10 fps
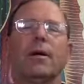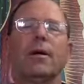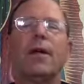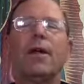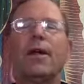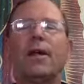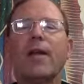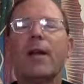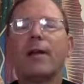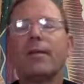And I
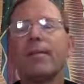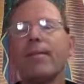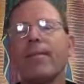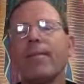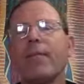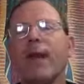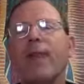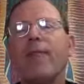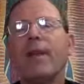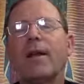dedicate,
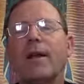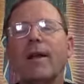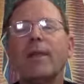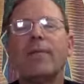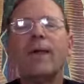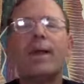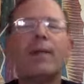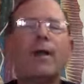I've dedicated many,